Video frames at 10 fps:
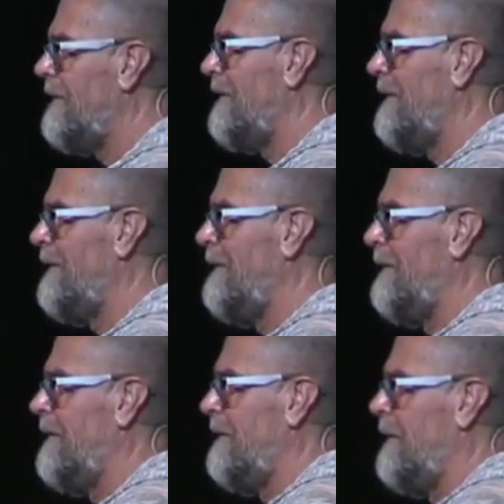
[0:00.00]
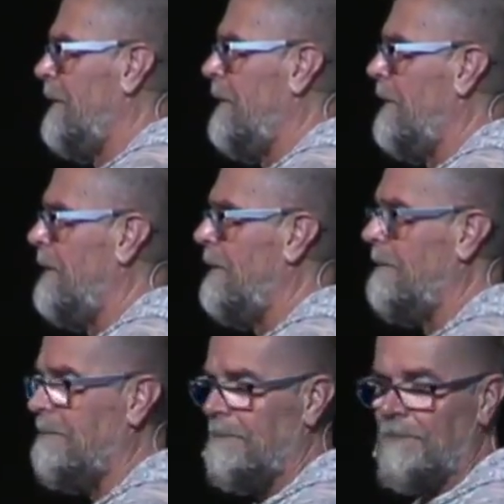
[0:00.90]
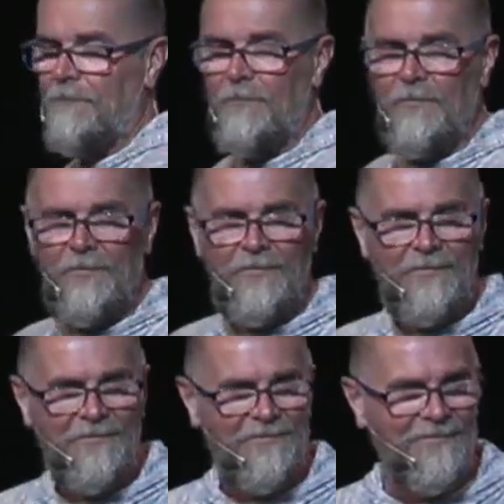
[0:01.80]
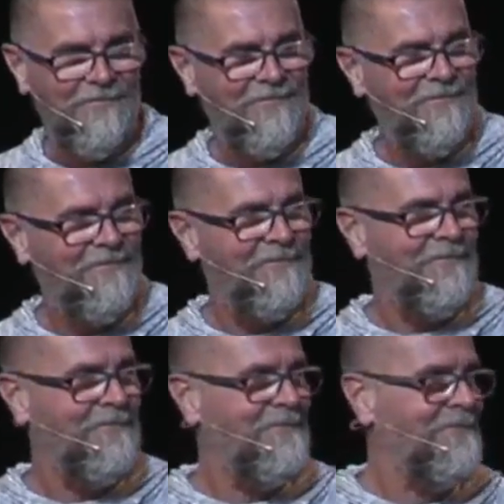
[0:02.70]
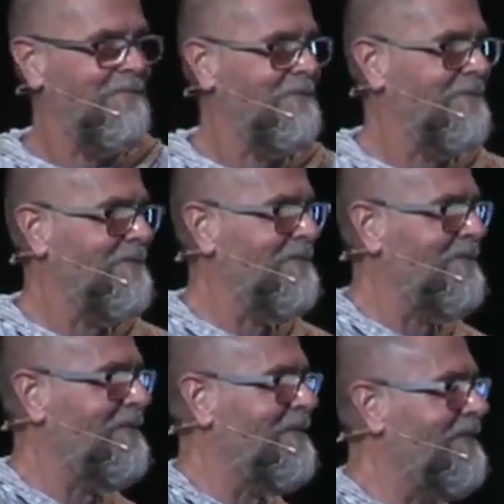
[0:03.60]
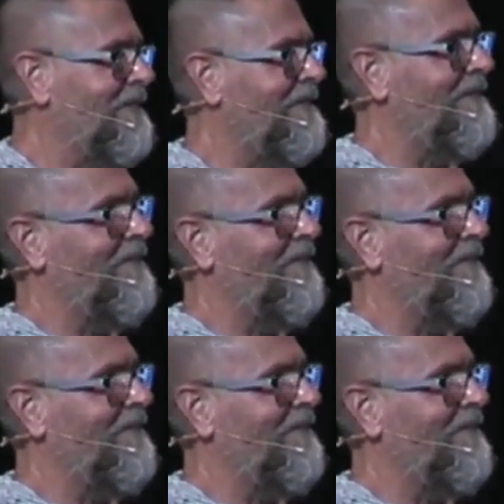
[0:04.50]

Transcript: Nobody speaks.